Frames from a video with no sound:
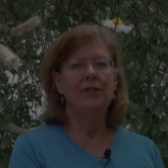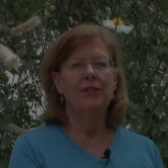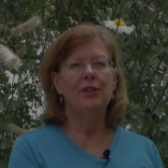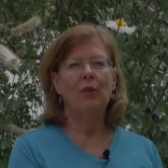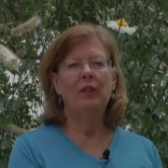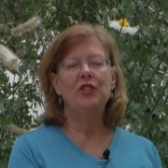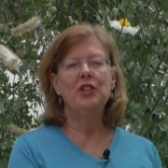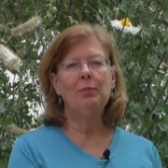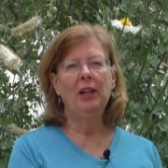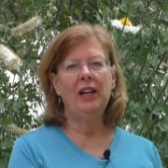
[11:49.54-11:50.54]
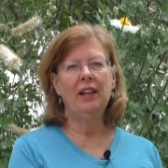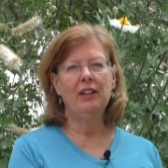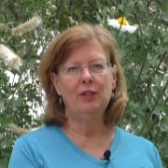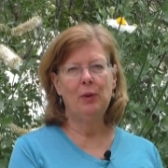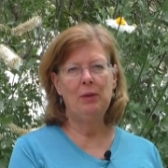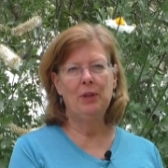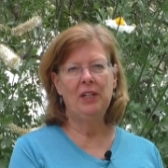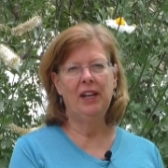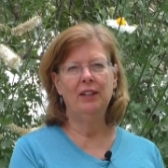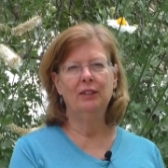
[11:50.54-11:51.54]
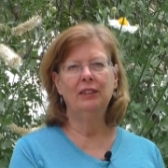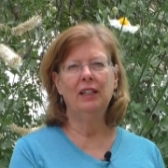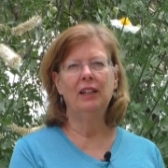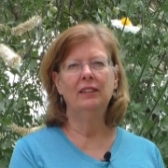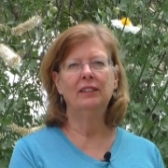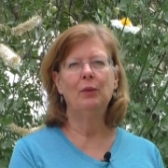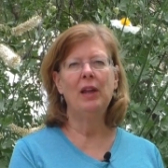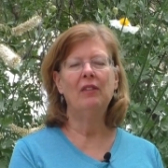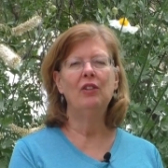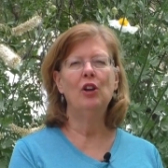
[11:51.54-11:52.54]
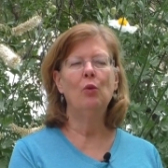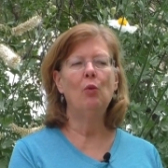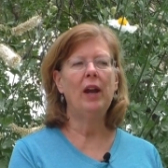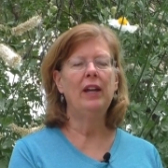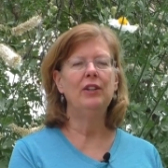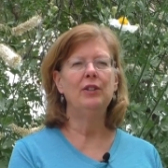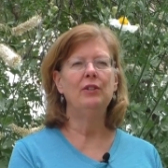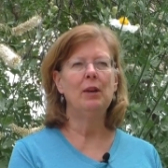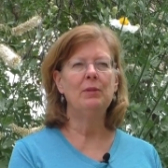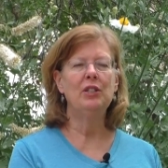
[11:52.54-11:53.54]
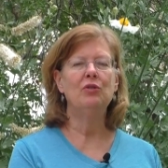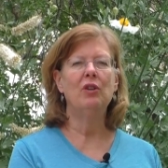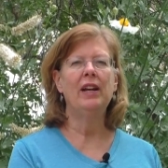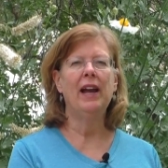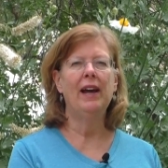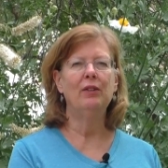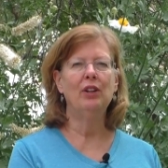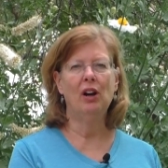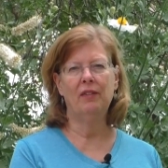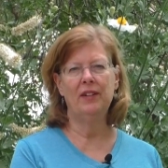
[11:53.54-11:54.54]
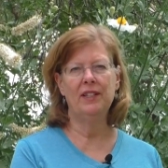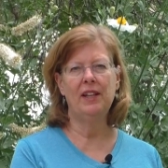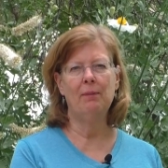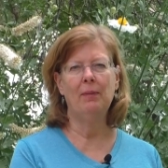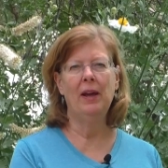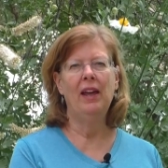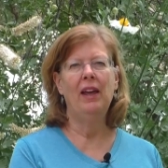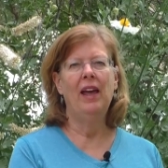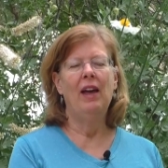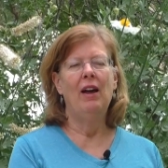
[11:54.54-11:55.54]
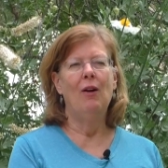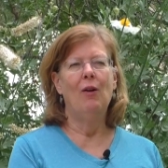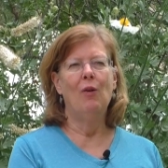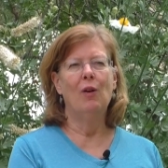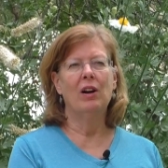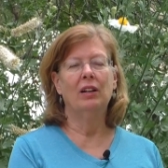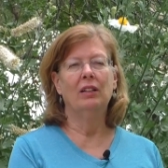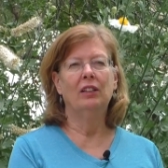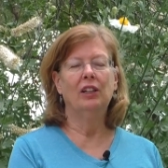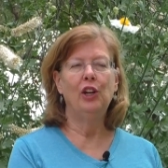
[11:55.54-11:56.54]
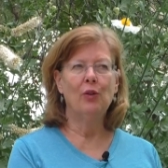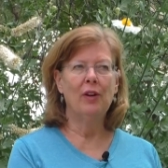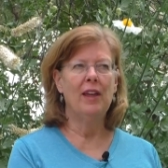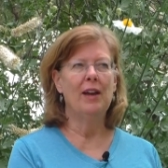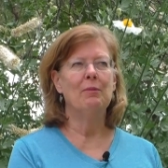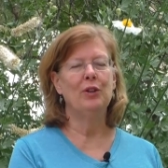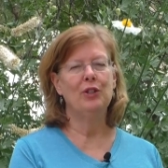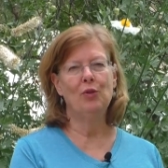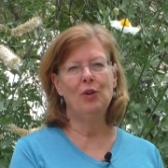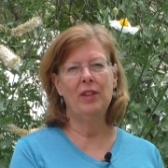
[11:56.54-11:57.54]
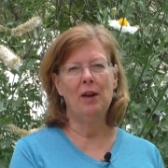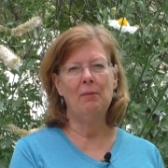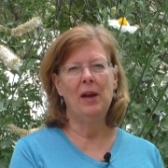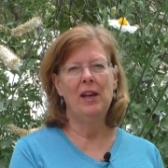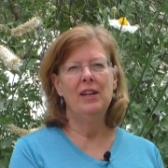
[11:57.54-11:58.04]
So we've just planted our sweet potatoes, so we have no way to demonstrate how to harvest them or cure them or store them.